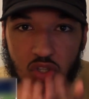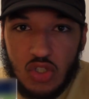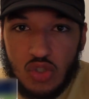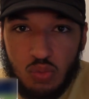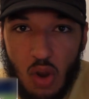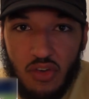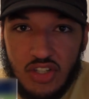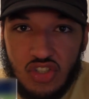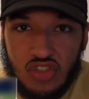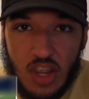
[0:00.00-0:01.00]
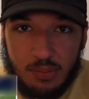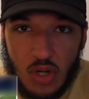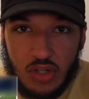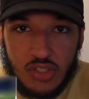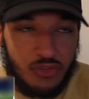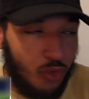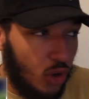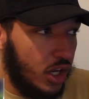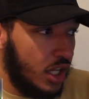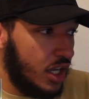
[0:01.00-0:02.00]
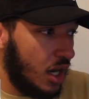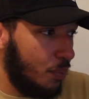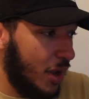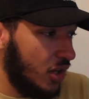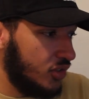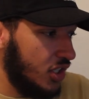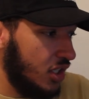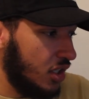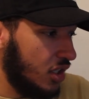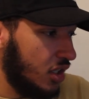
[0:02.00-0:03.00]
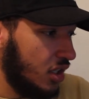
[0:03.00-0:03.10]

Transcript: Suarez stepped on his foot and got a penalty.